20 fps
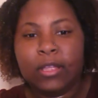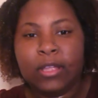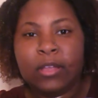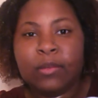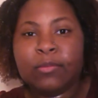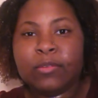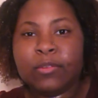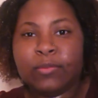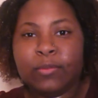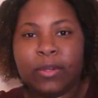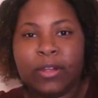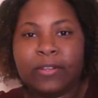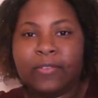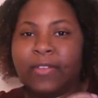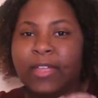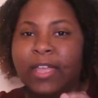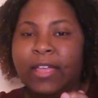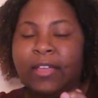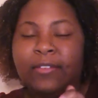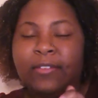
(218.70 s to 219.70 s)
was
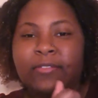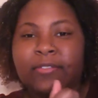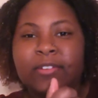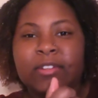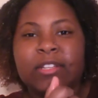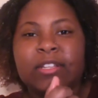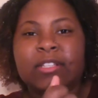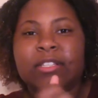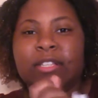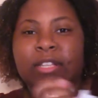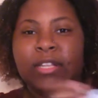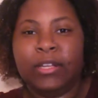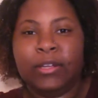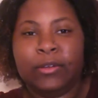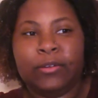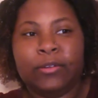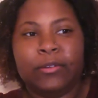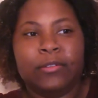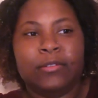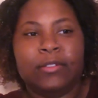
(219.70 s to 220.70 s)
worth every
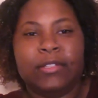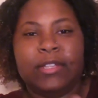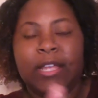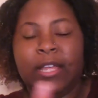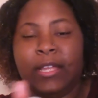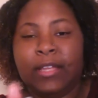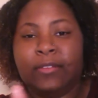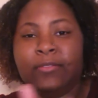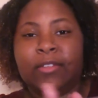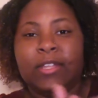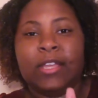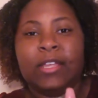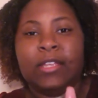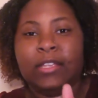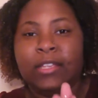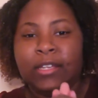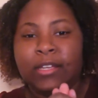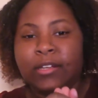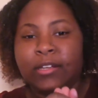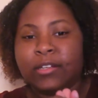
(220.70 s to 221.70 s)
single day of that
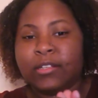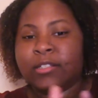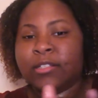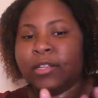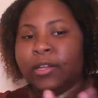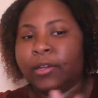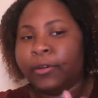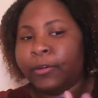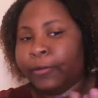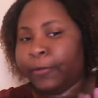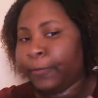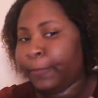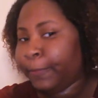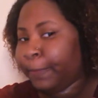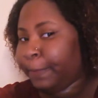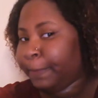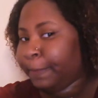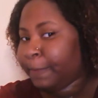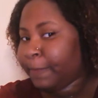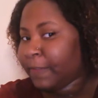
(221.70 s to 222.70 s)
year. So
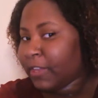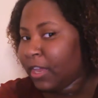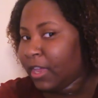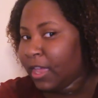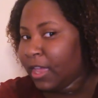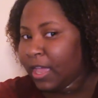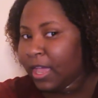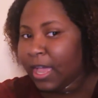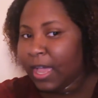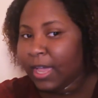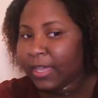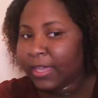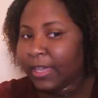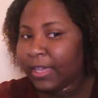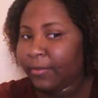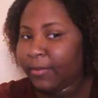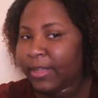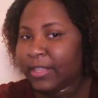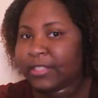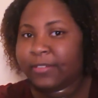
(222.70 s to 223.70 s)
I
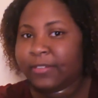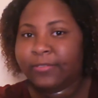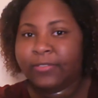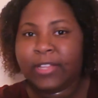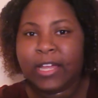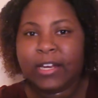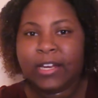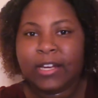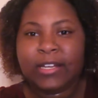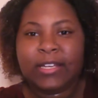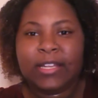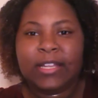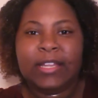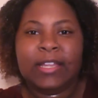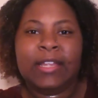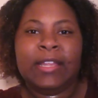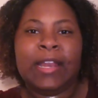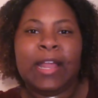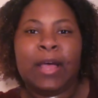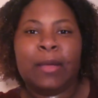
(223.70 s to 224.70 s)
can't wait to flat iron it.
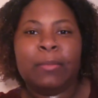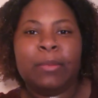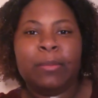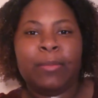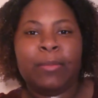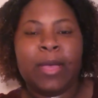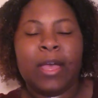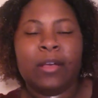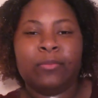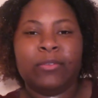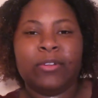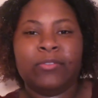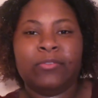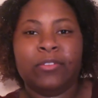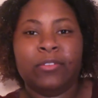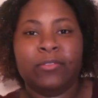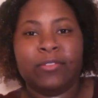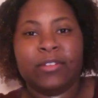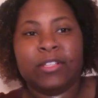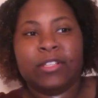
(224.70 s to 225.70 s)
And I'll be back with
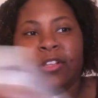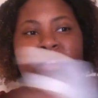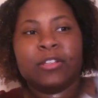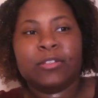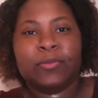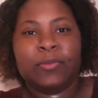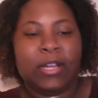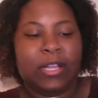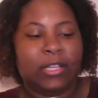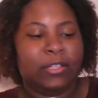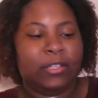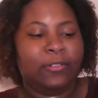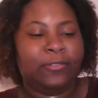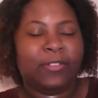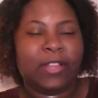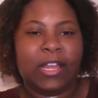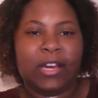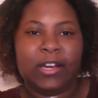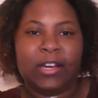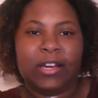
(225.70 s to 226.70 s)
the results when I do
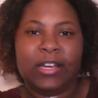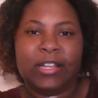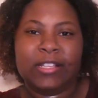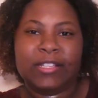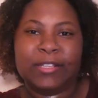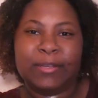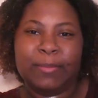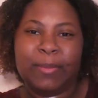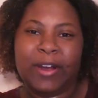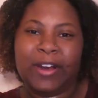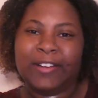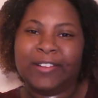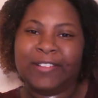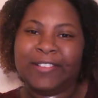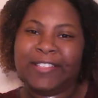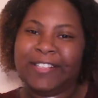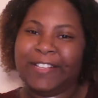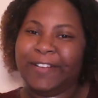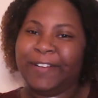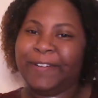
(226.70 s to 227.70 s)
flat iron it tomorrow.
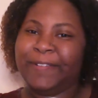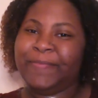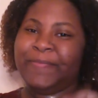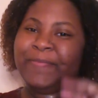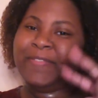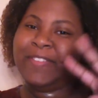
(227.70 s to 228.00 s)
So